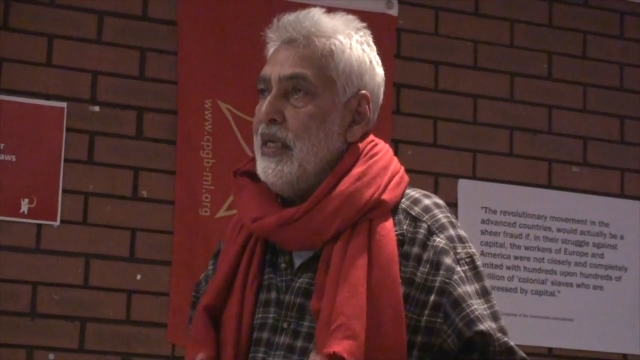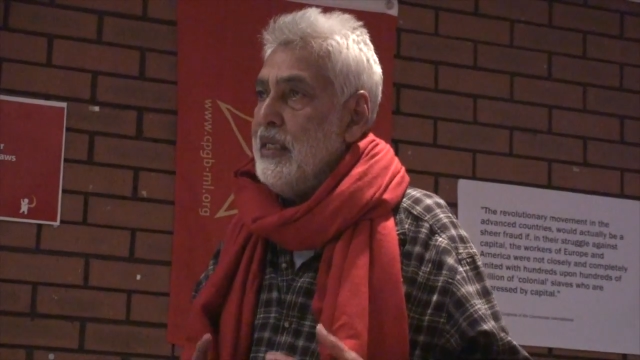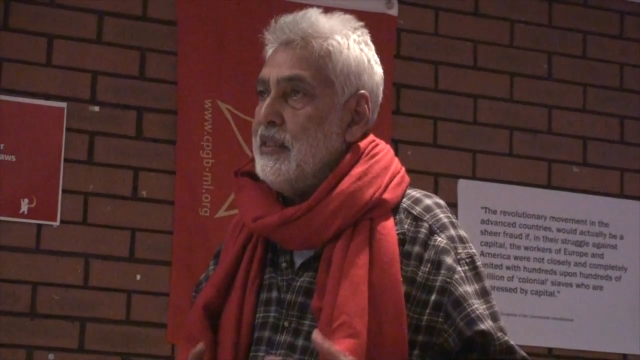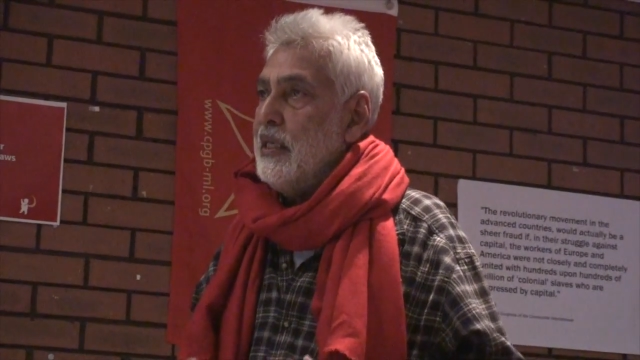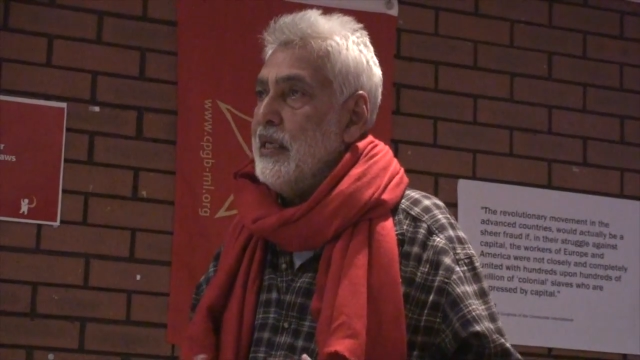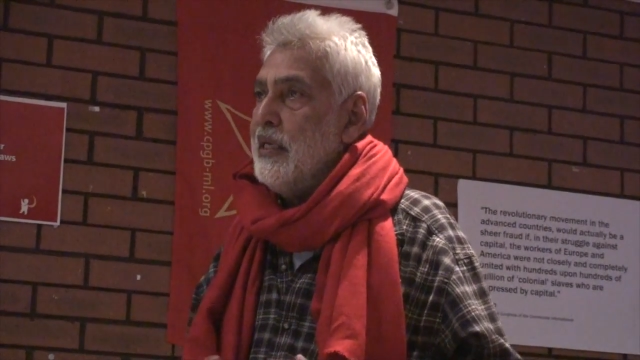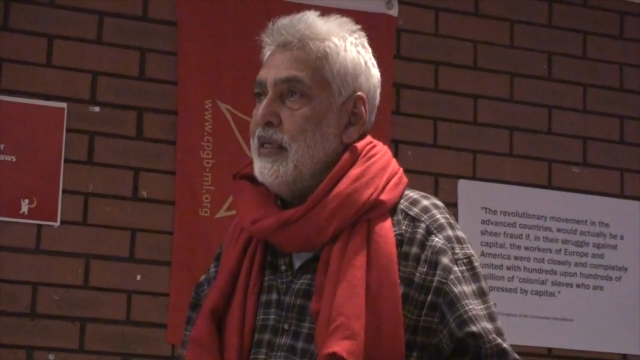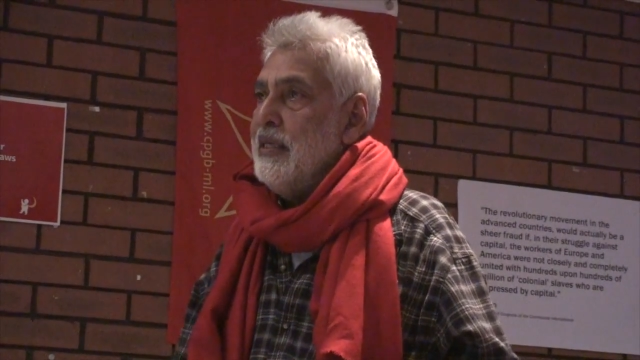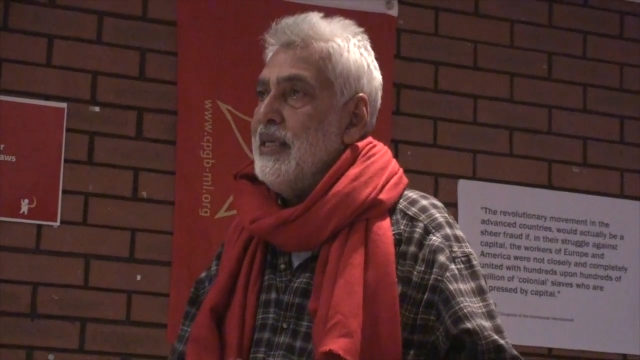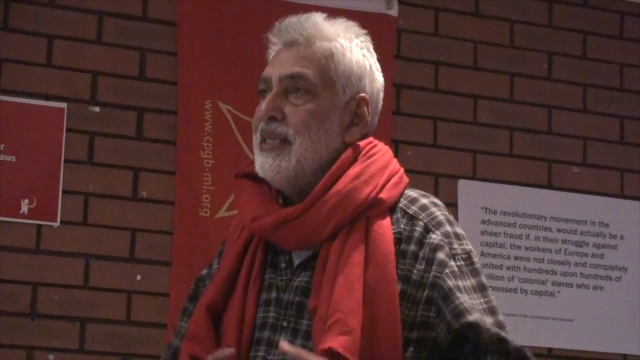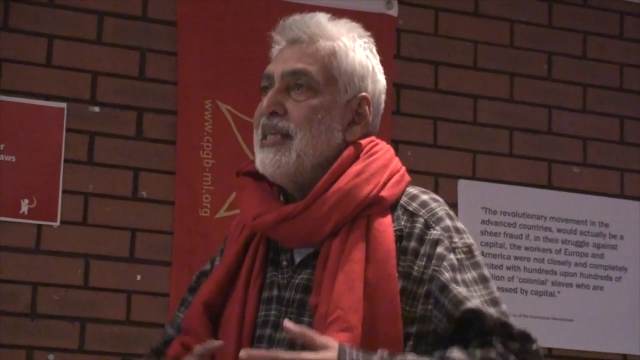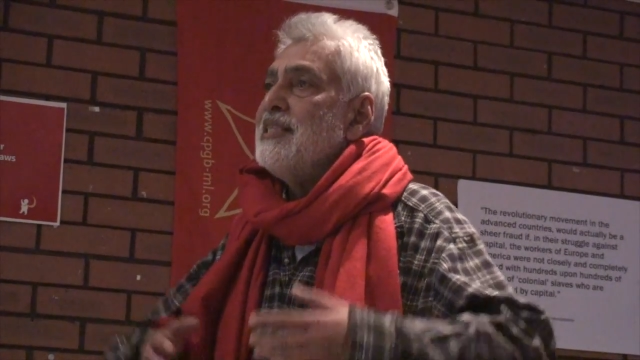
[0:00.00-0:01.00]
easily.
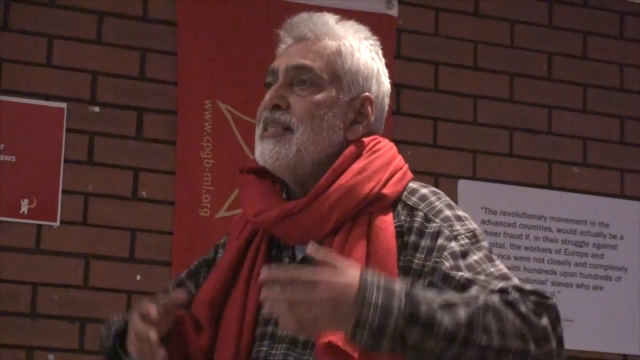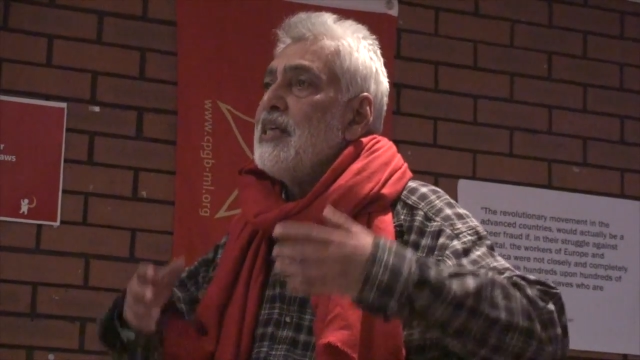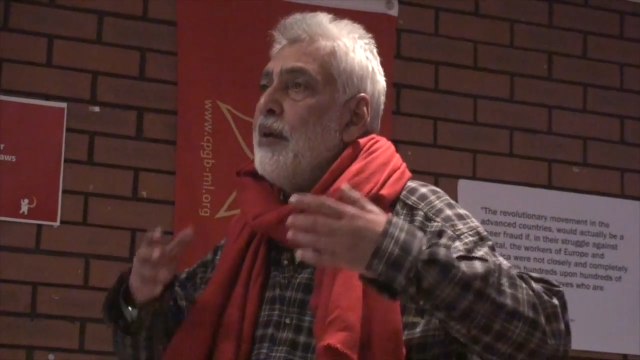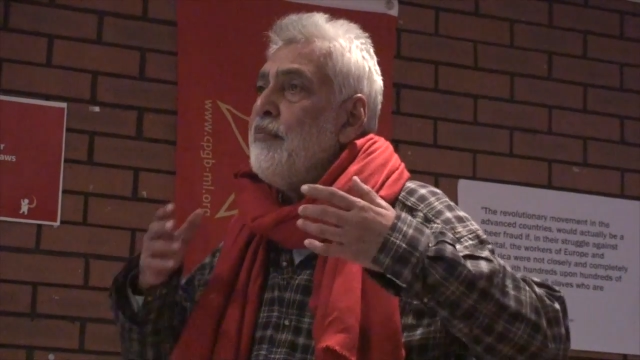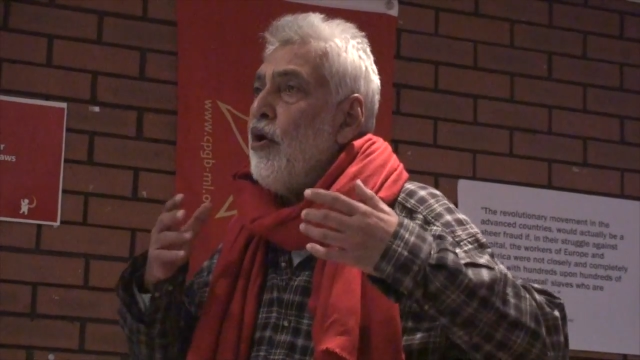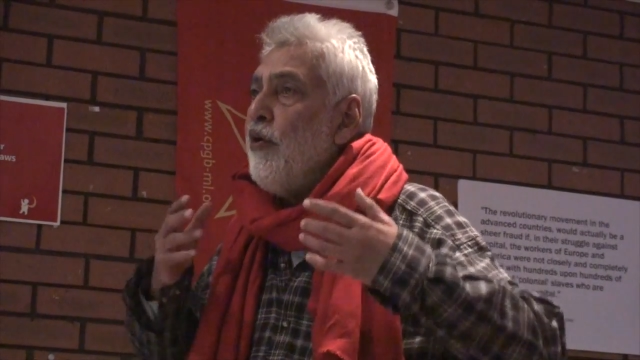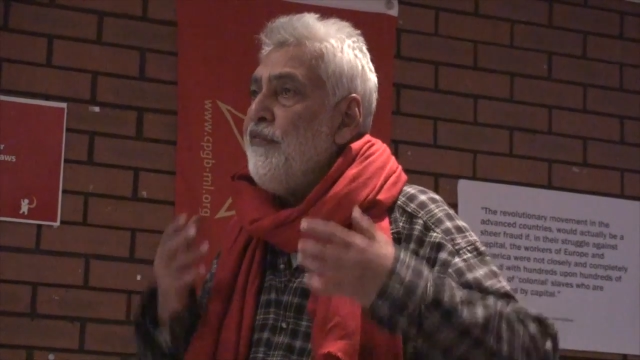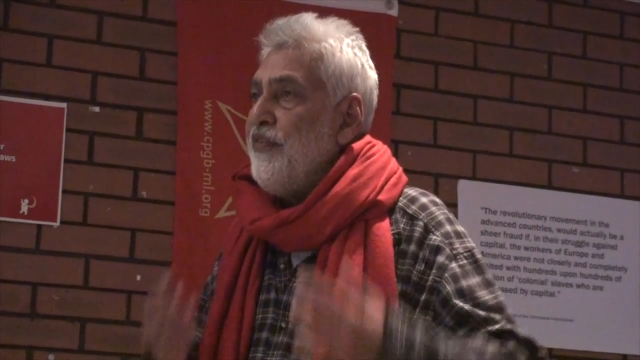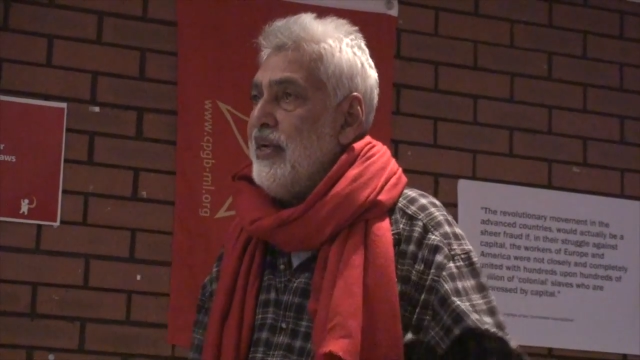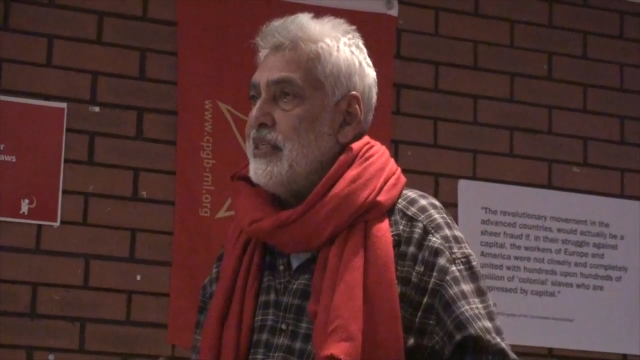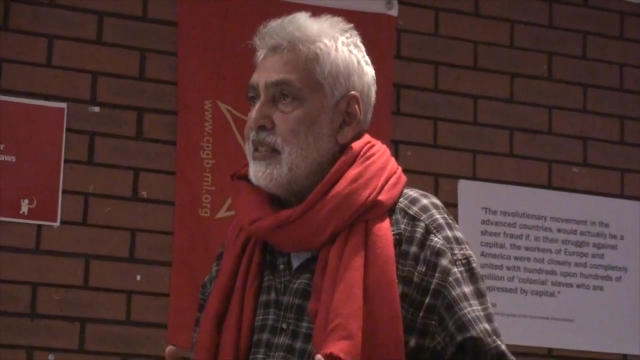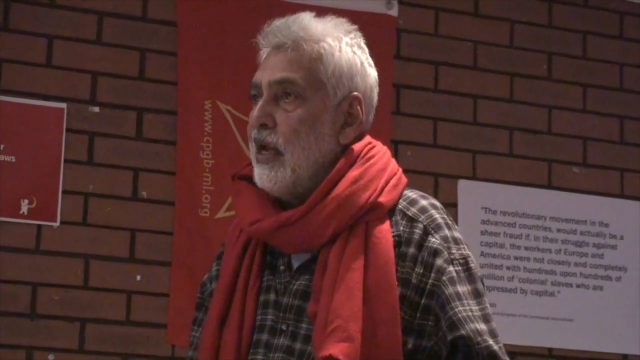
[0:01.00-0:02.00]
It doesn't come of
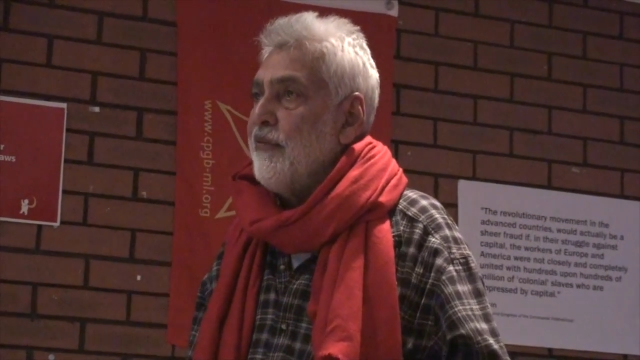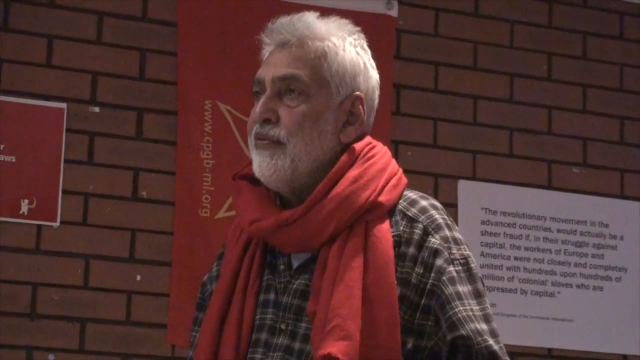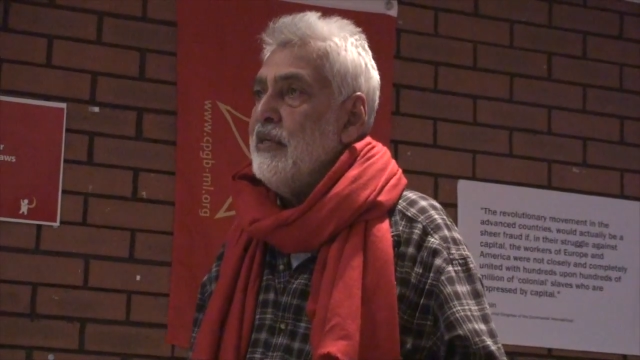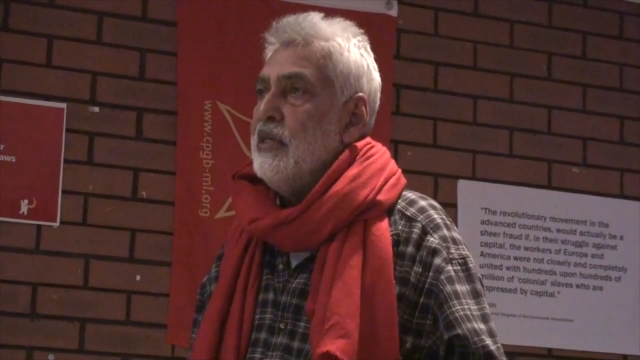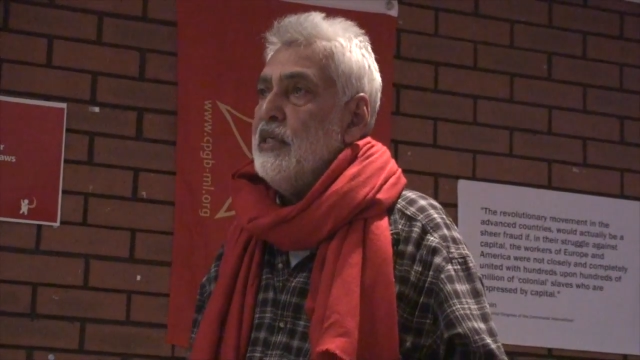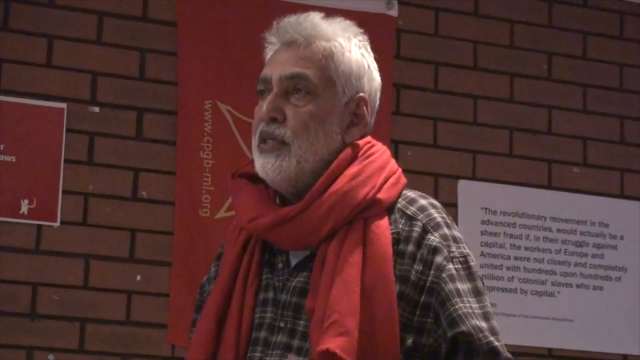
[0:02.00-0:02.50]
itself.